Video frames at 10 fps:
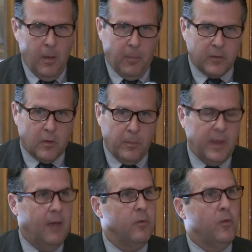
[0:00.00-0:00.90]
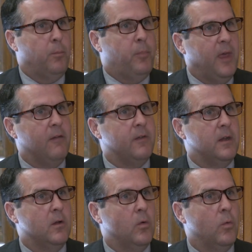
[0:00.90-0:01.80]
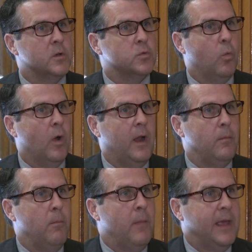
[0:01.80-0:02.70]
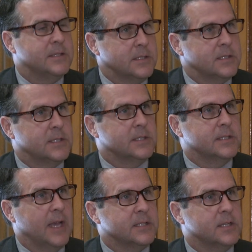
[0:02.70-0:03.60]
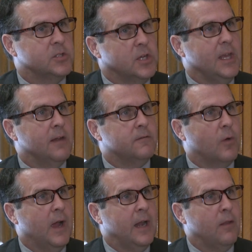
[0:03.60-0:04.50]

But to be able to pivot was what makes the success achieved, right?